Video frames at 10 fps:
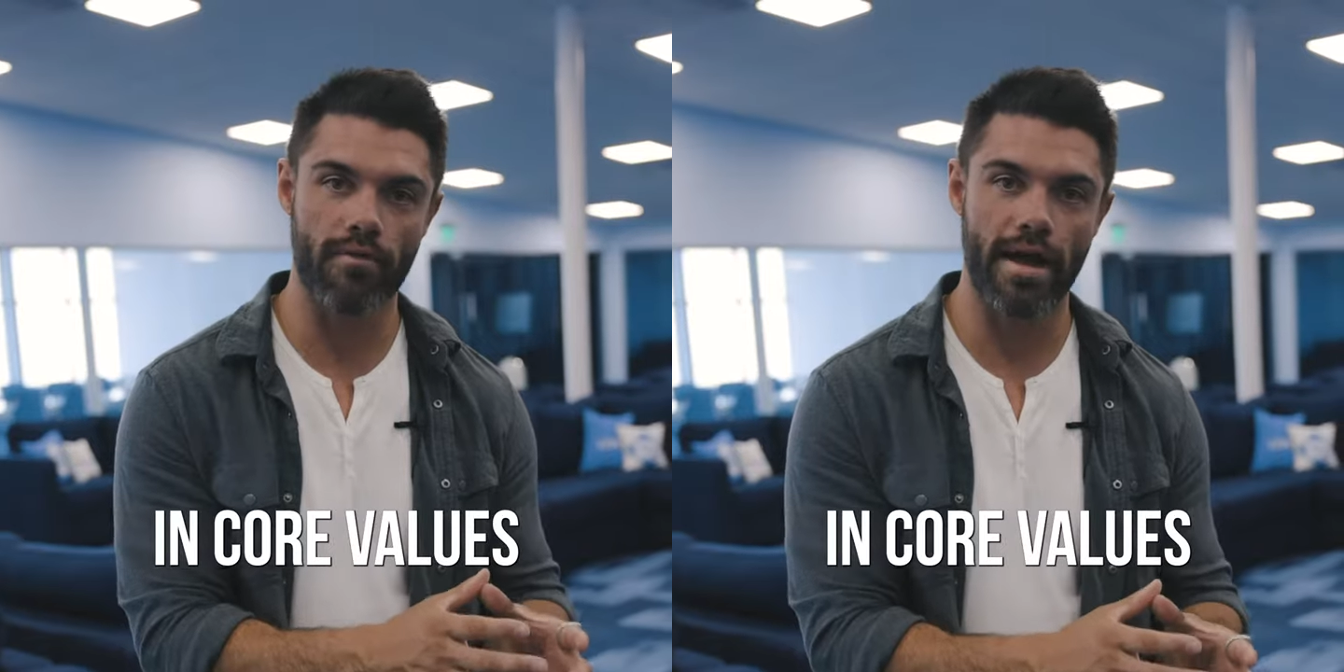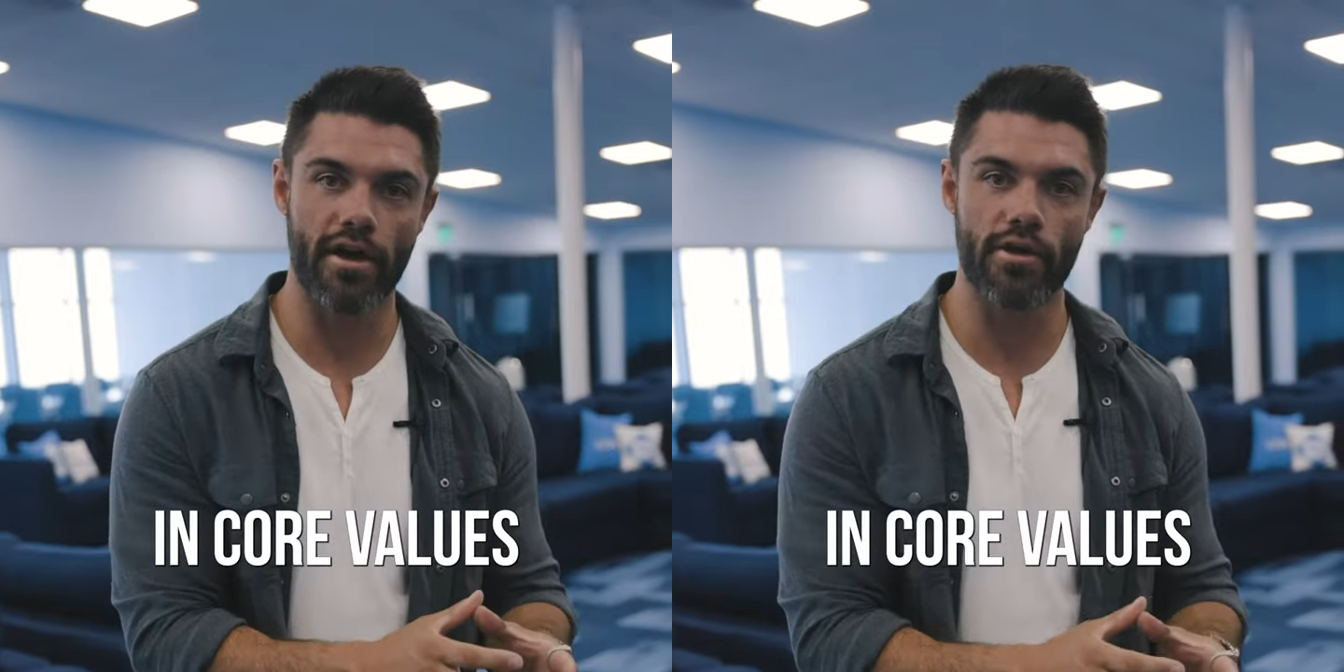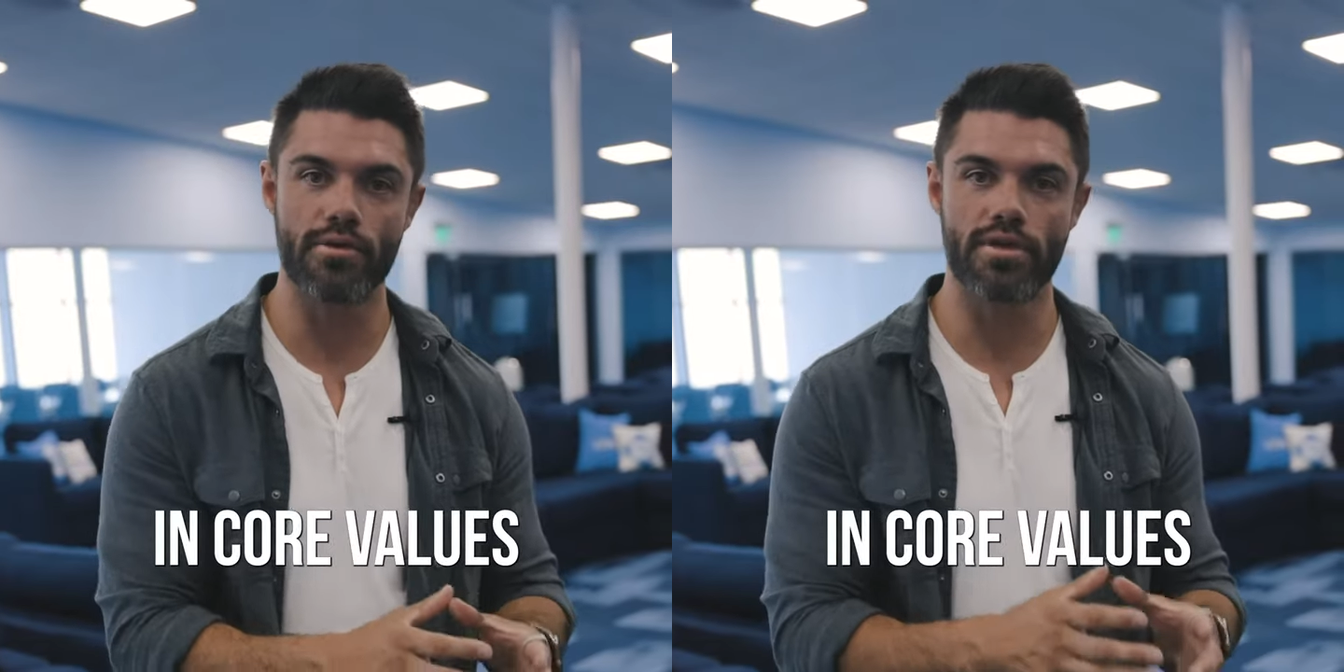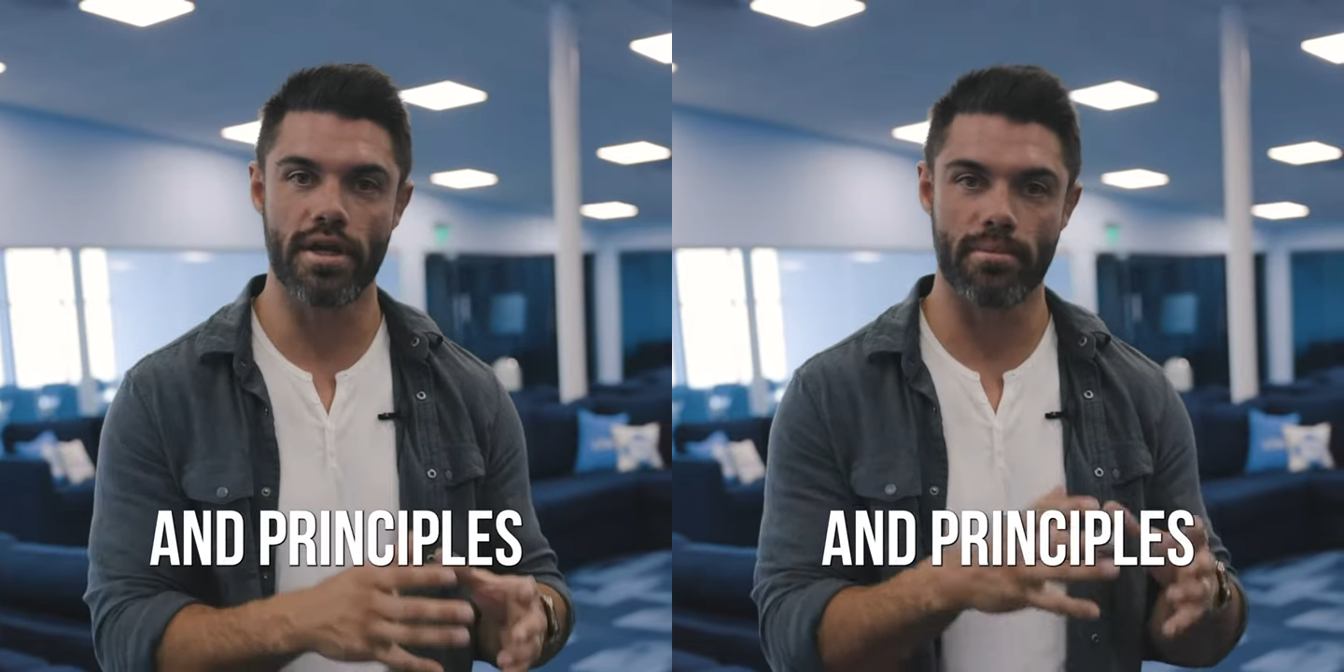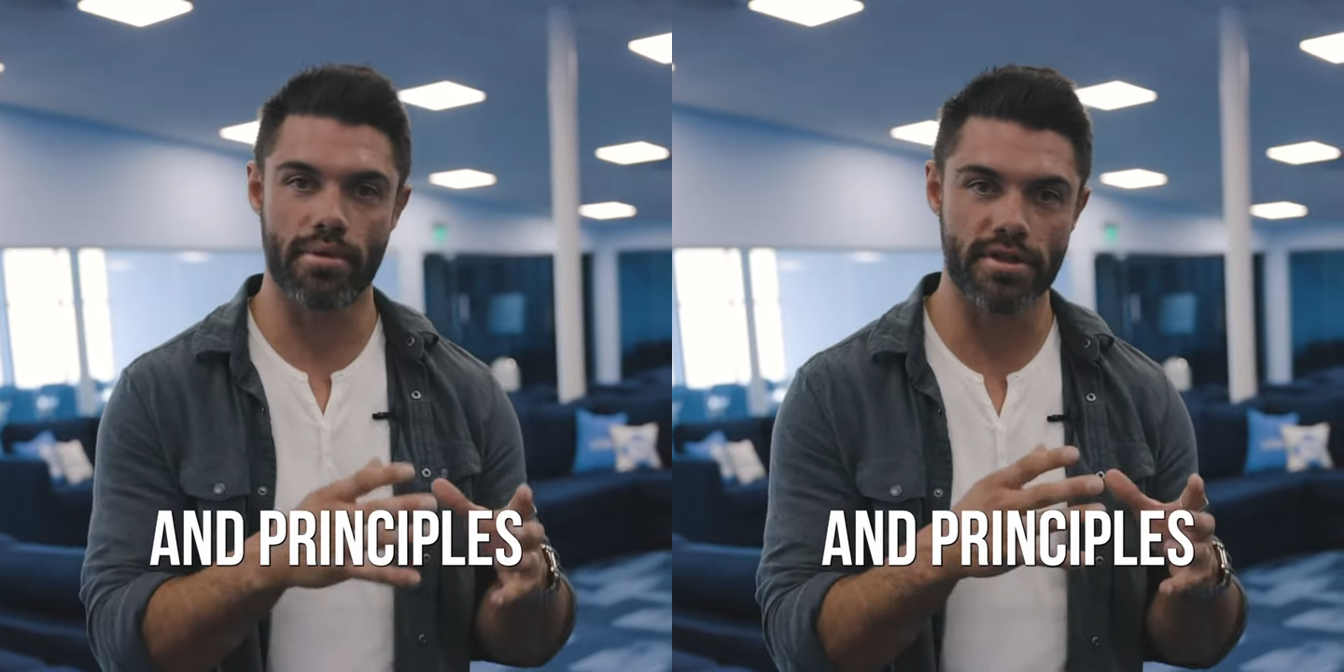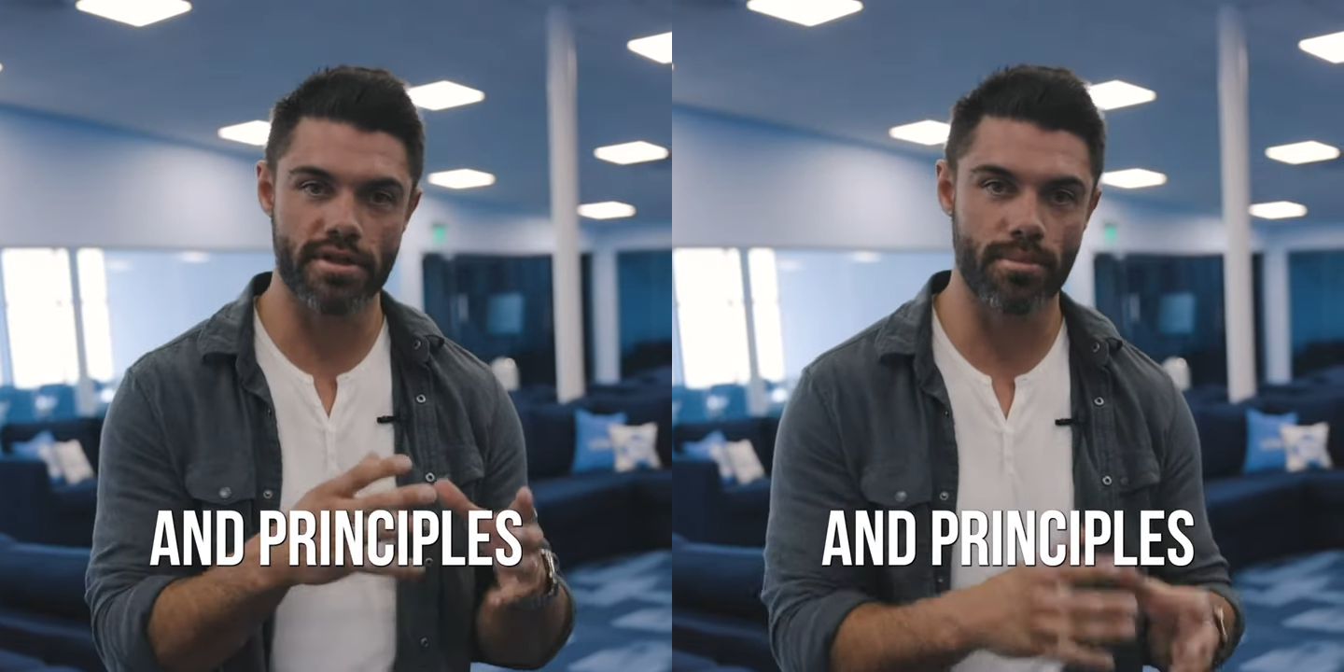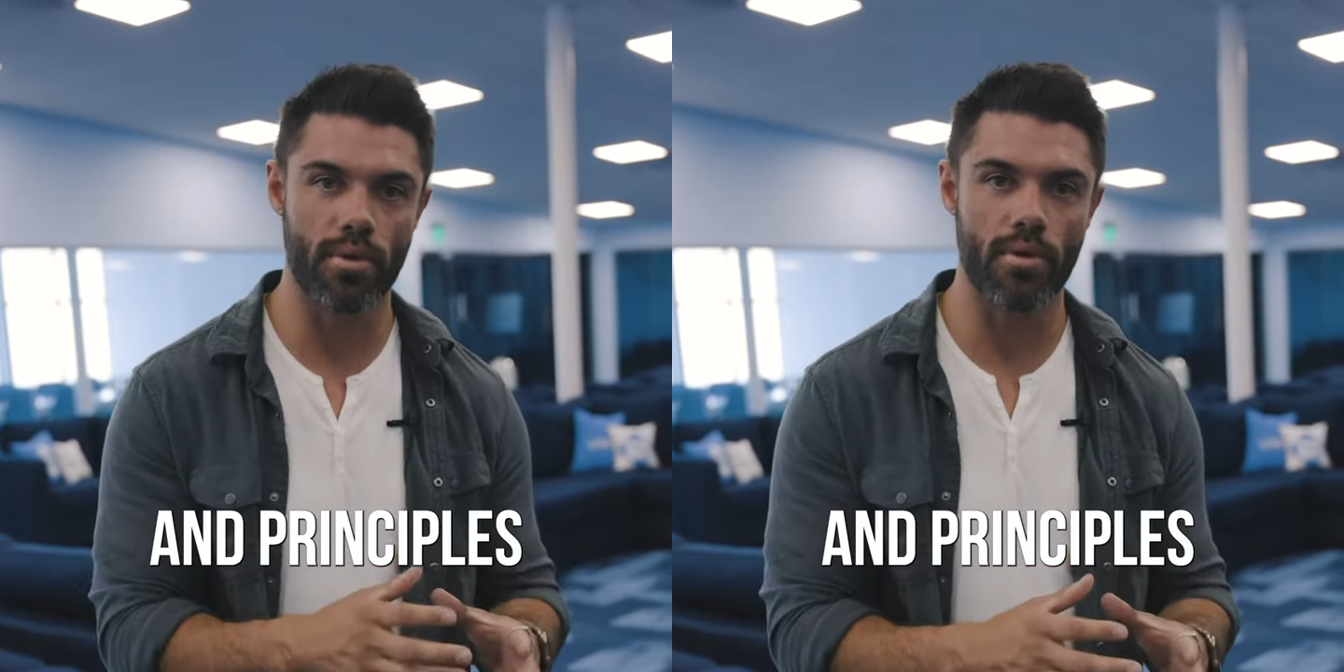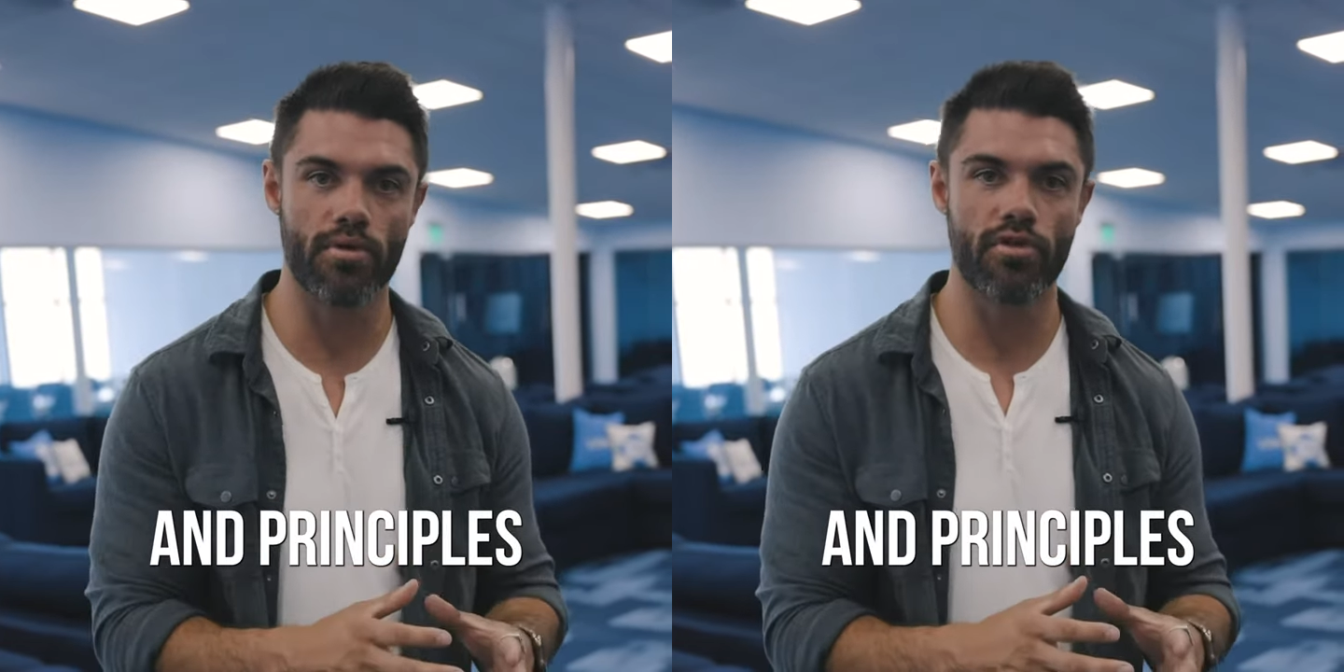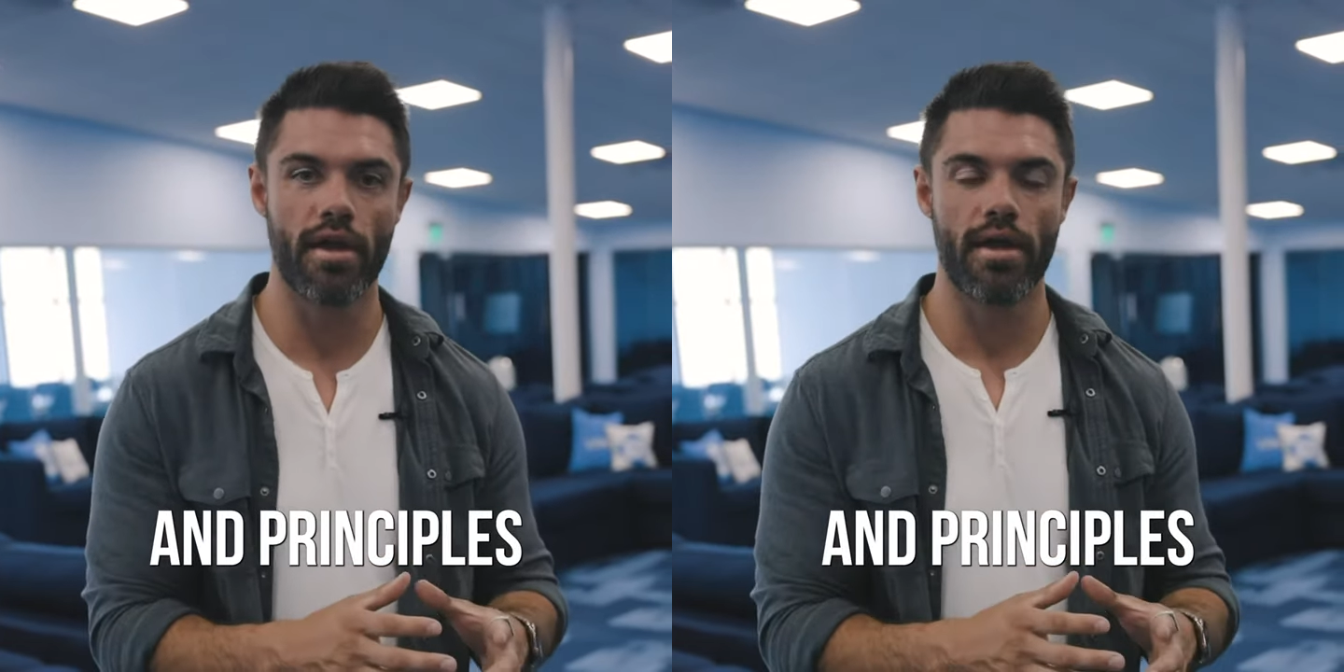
values and principles,